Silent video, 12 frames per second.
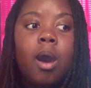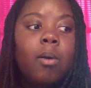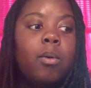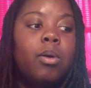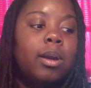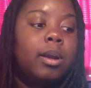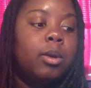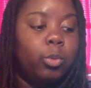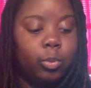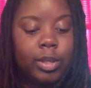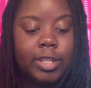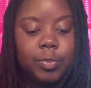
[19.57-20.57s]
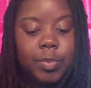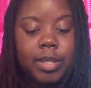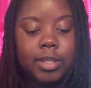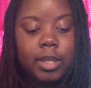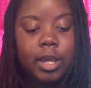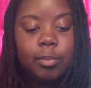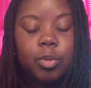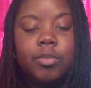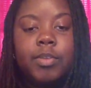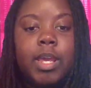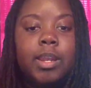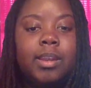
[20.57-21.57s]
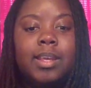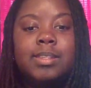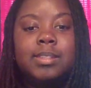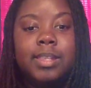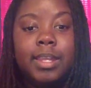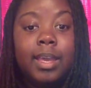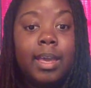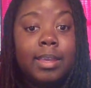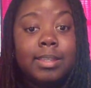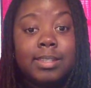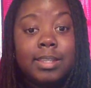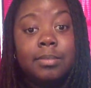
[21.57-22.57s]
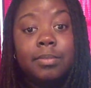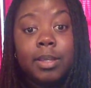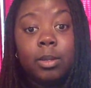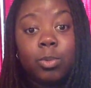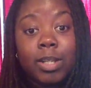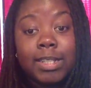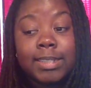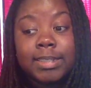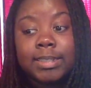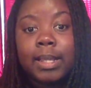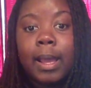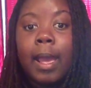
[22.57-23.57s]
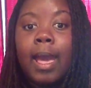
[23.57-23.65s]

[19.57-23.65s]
or it's been abbreviated as the ACV rinse,